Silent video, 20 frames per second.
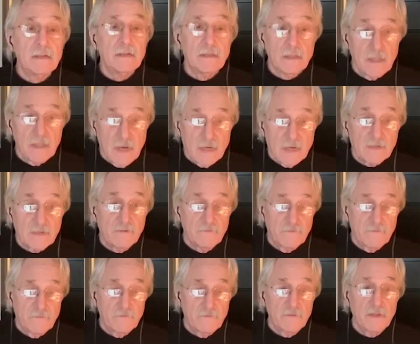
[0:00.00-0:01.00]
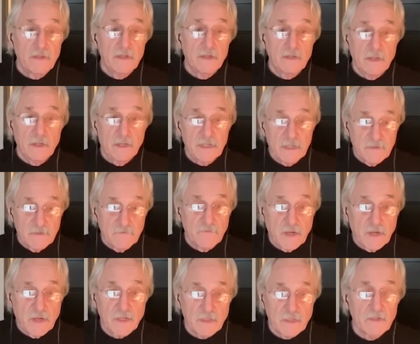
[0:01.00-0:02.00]
a lot of kids of
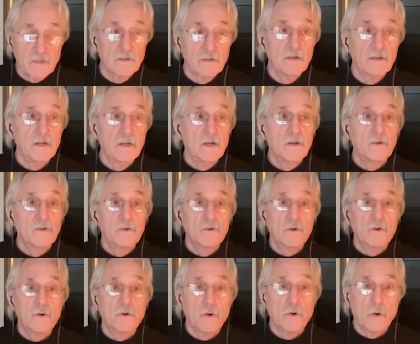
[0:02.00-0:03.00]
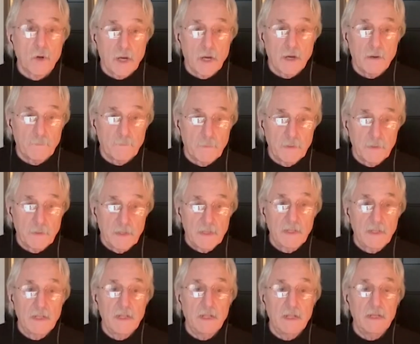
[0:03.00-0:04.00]
color grow up
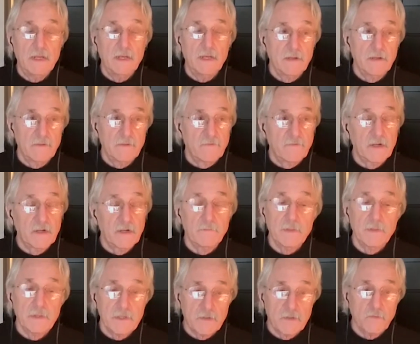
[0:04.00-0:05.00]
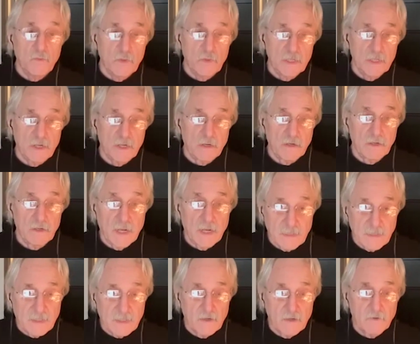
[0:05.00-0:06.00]
in environments which are
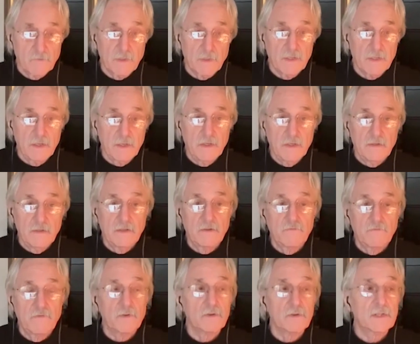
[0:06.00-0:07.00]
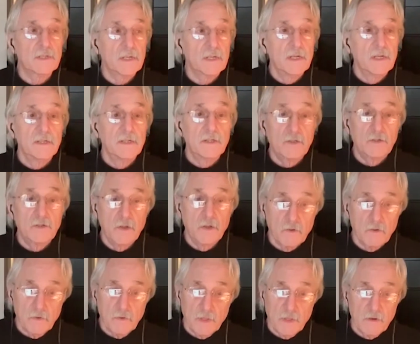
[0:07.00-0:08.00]
not terribly diverse,
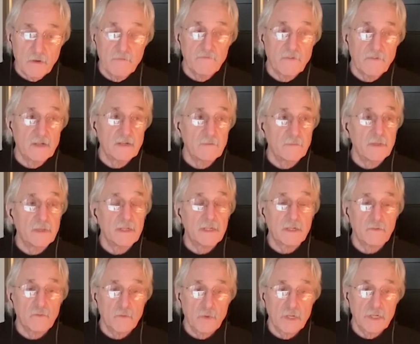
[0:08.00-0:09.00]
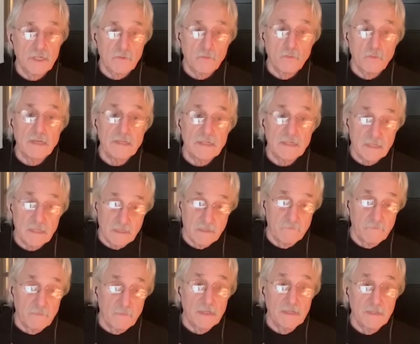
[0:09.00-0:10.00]
so they're environments in which
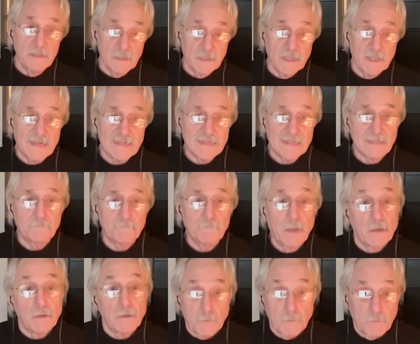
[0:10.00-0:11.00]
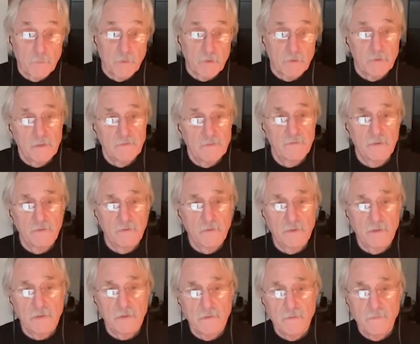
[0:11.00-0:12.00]
racism is less palpable, if you
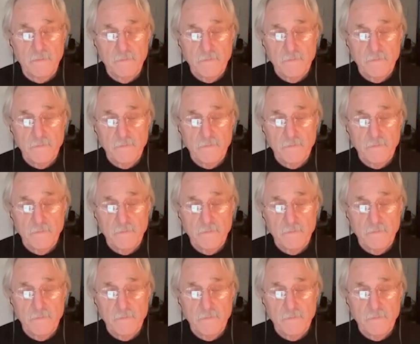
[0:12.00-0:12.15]
will,